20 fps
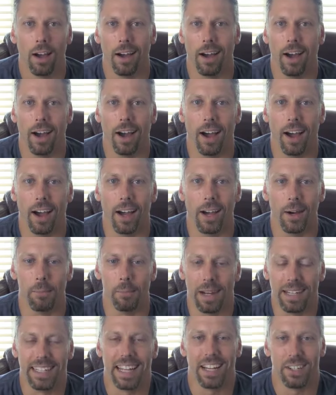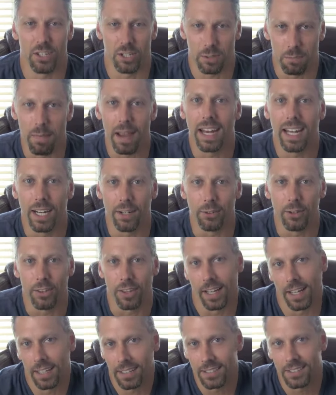uh, my dad just made
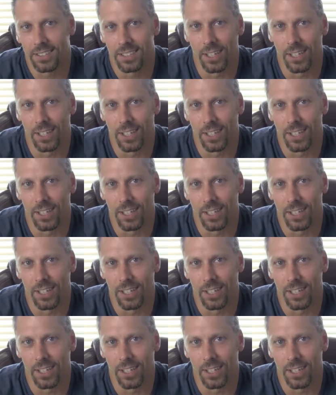everything,